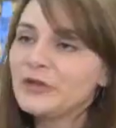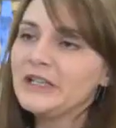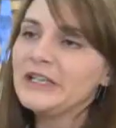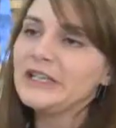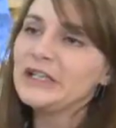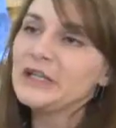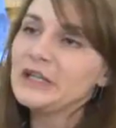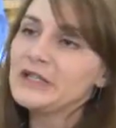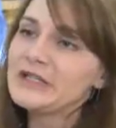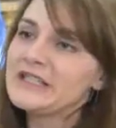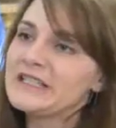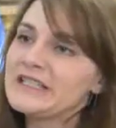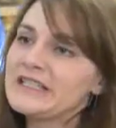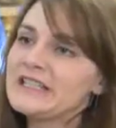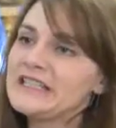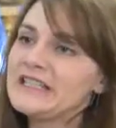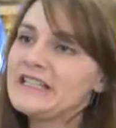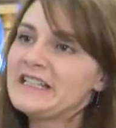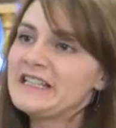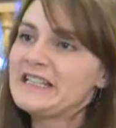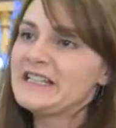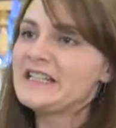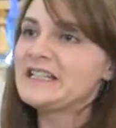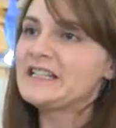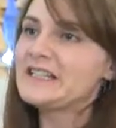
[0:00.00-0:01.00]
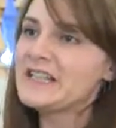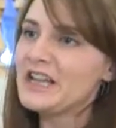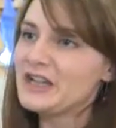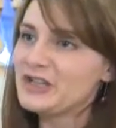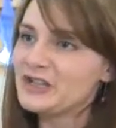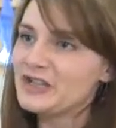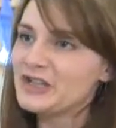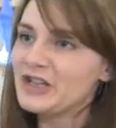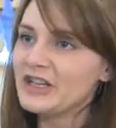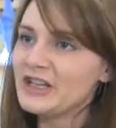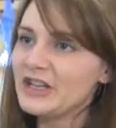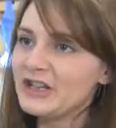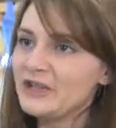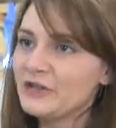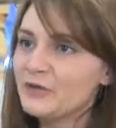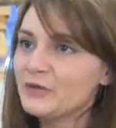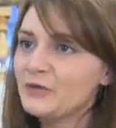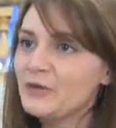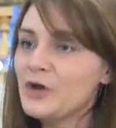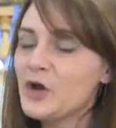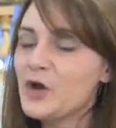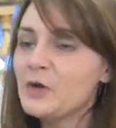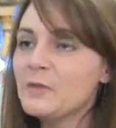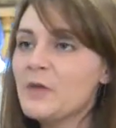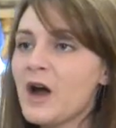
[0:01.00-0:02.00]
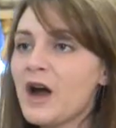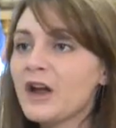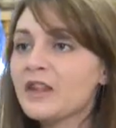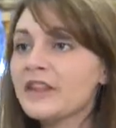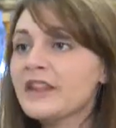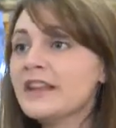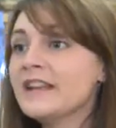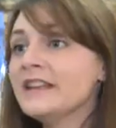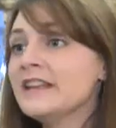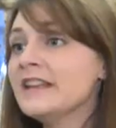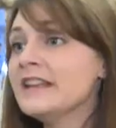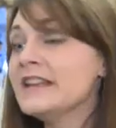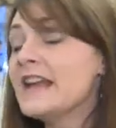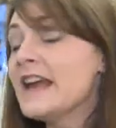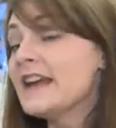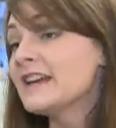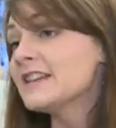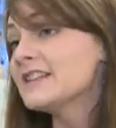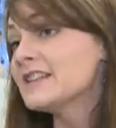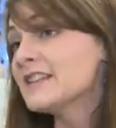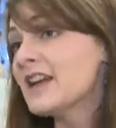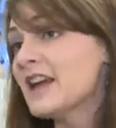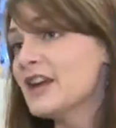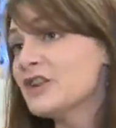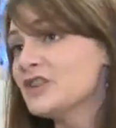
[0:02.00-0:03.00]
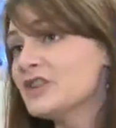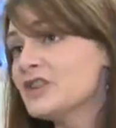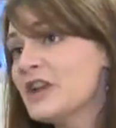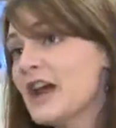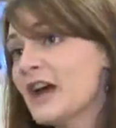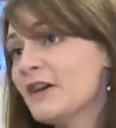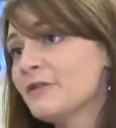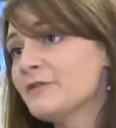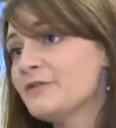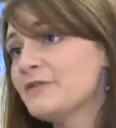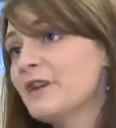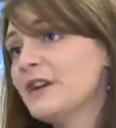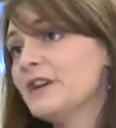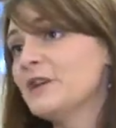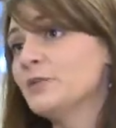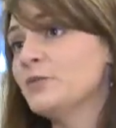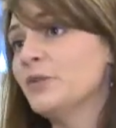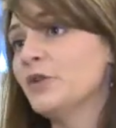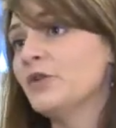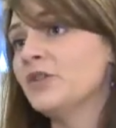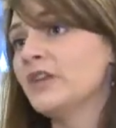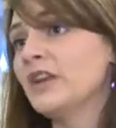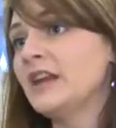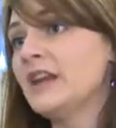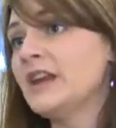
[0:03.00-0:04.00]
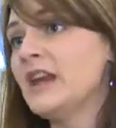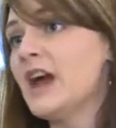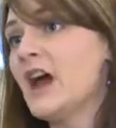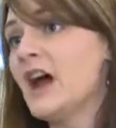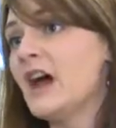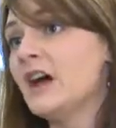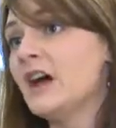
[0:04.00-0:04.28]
really good to see the attention in the room. I think the next stage now for anybody